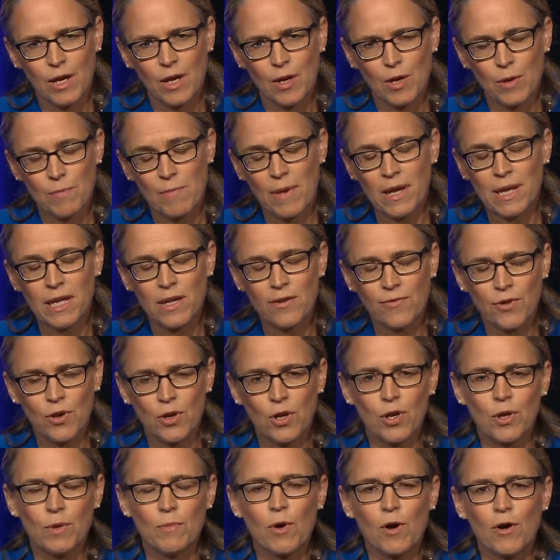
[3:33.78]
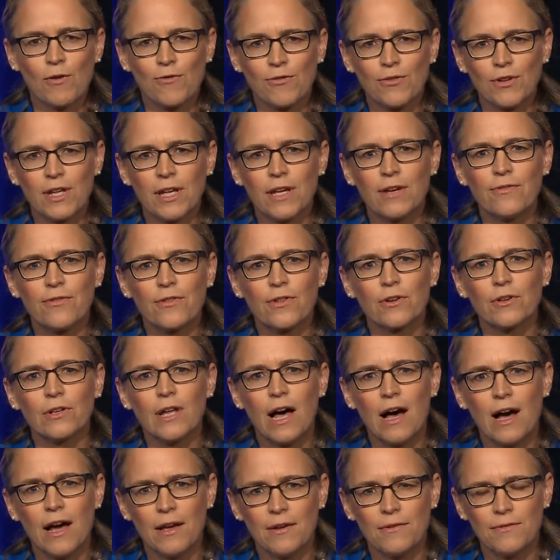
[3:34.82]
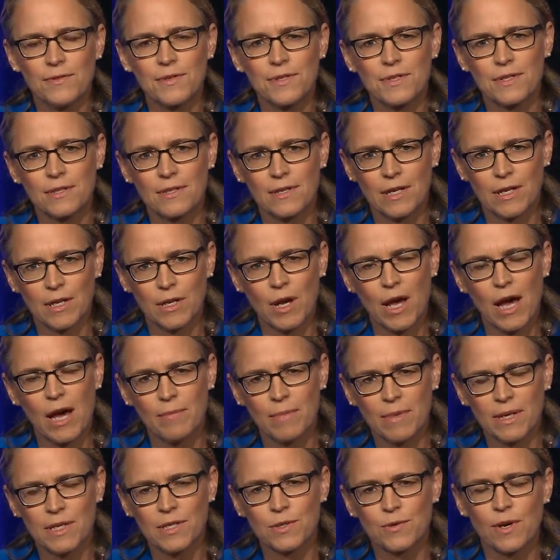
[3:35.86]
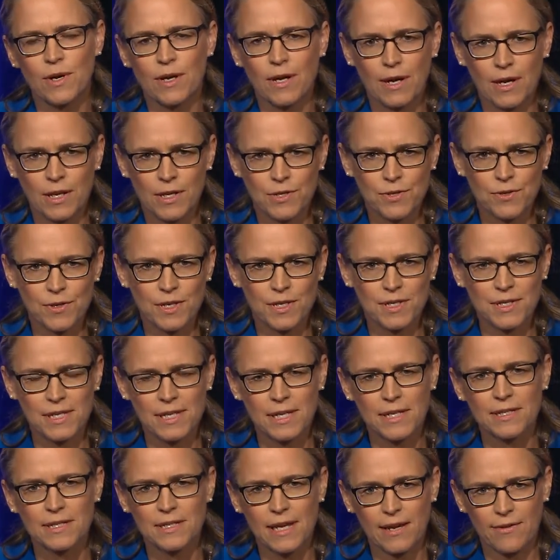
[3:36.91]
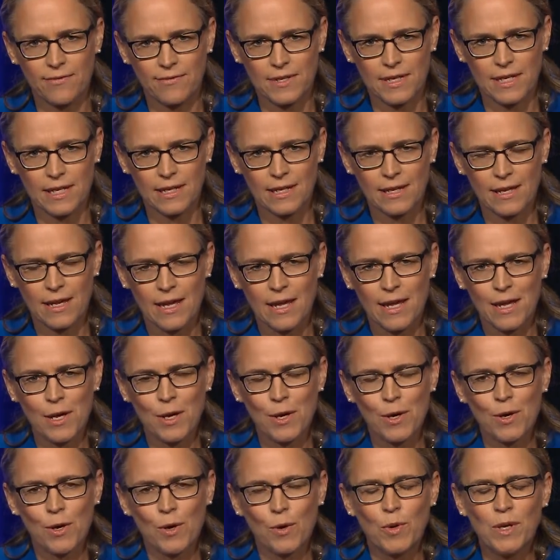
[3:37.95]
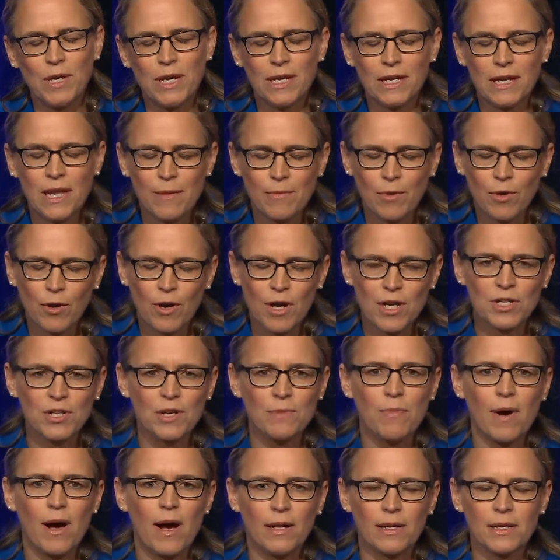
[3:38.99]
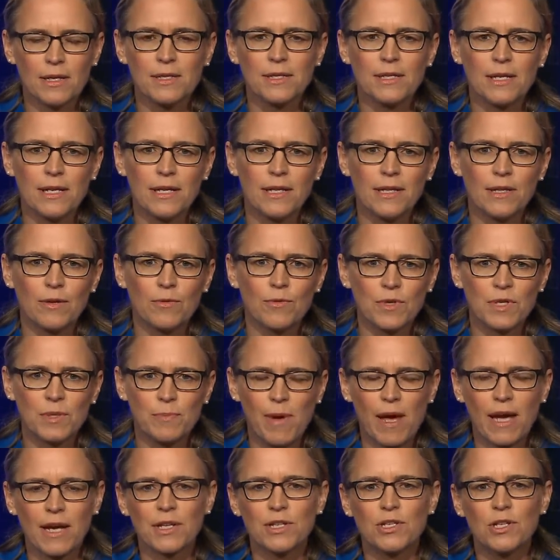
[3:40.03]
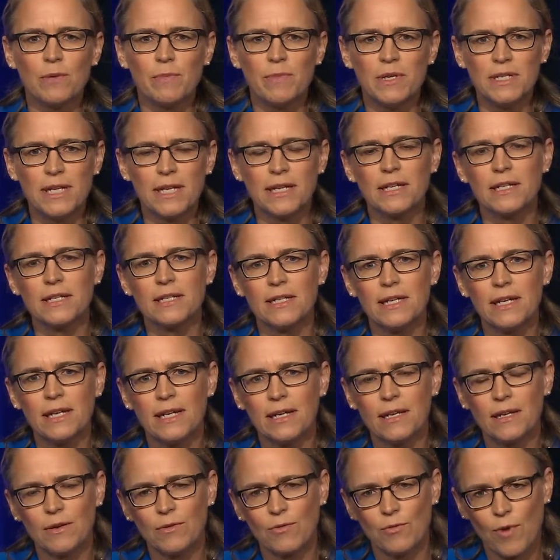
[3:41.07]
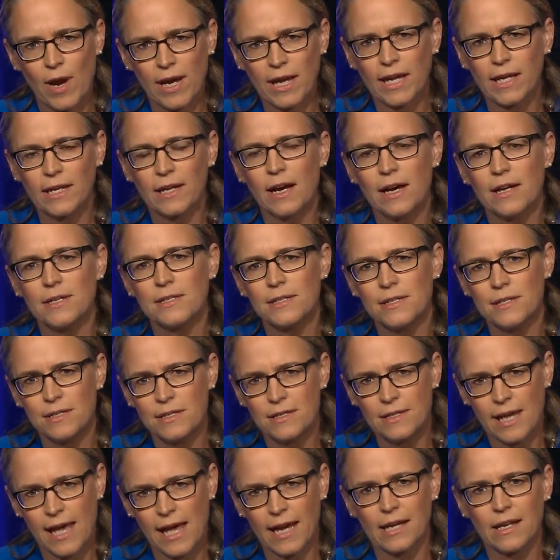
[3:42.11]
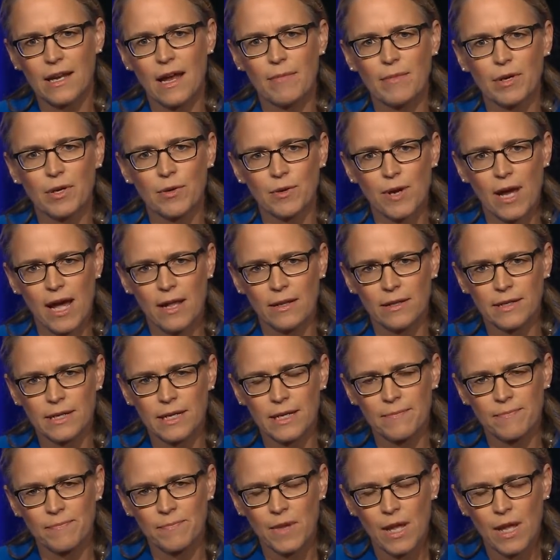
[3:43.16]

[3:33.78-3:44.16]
many of whom are fleeing for their lives, coming to our country to seek safety. We need an immigration policy that respects human dignity, recognizes economic reality.